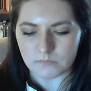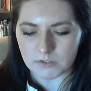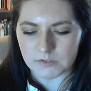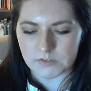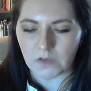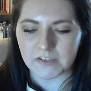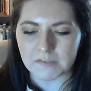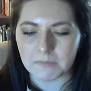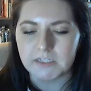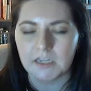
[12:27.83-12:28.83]
So that's
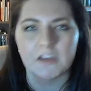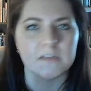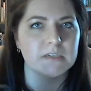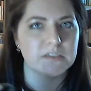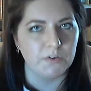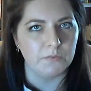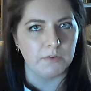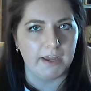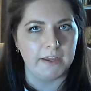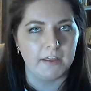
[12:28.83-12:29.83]
my take on the Misfit
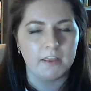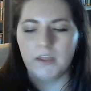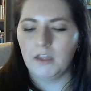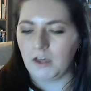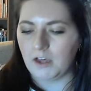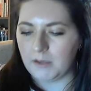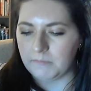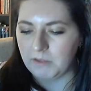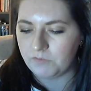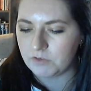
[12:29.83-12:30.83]
Ray.
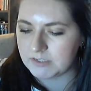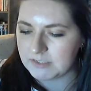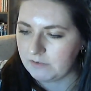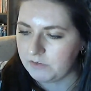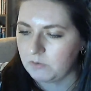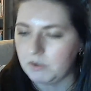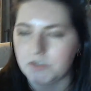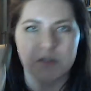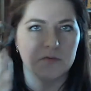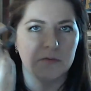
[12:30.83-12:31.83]
If you guys have any
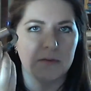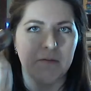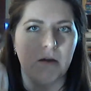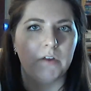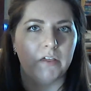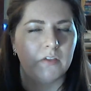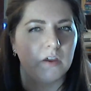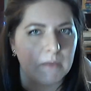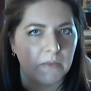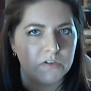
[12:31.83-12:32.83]
questions for me about what I thought
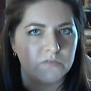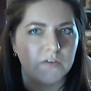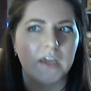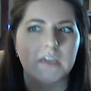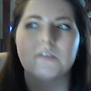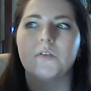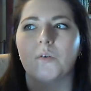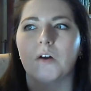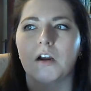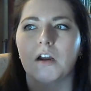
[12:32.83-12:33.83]
about the device
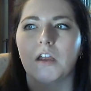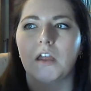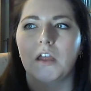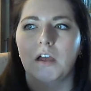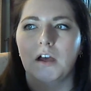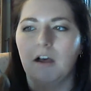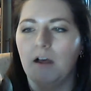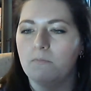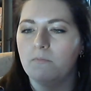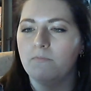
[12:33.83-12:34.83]
or
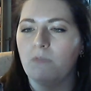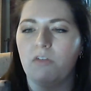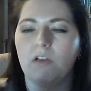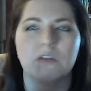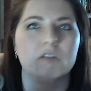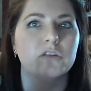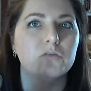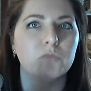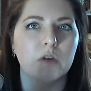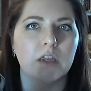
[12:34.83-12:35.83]
my thoughts on
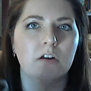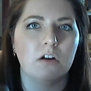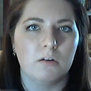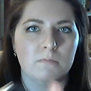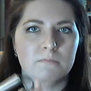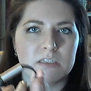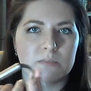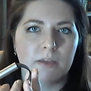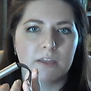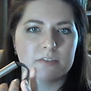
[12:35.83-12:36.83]
Lumoid or
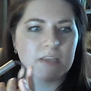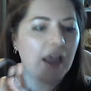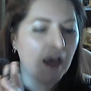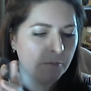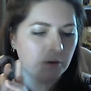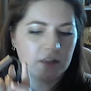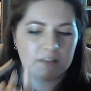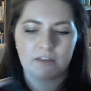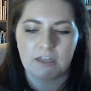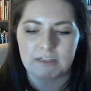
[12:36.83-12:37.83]
Misfit's app or
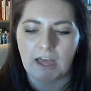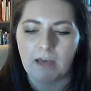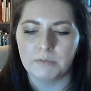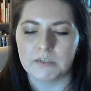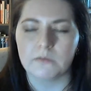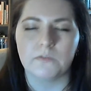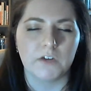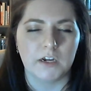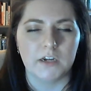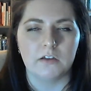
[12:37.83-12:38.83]
anything like that, please feel
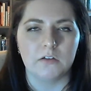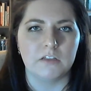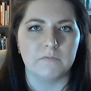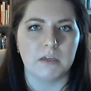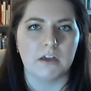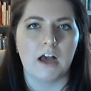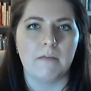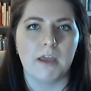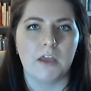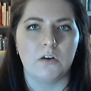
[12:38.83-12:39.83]
free to leave me a
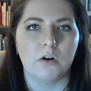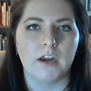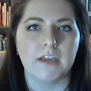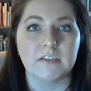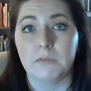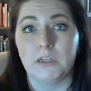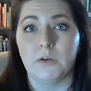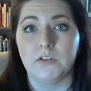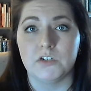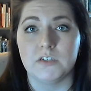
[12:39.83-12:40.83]
comment or ask me any
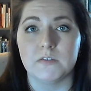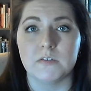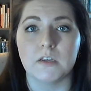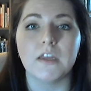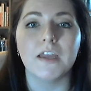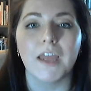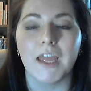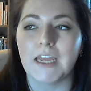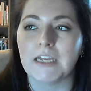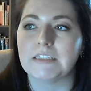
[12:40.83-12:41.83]
questions.
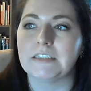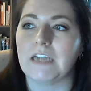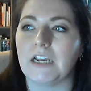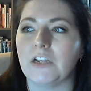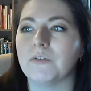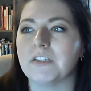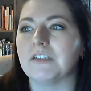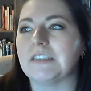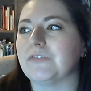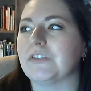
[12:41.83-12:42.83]
And I know it was a
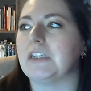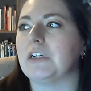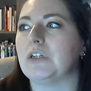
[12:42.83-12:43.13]
little different than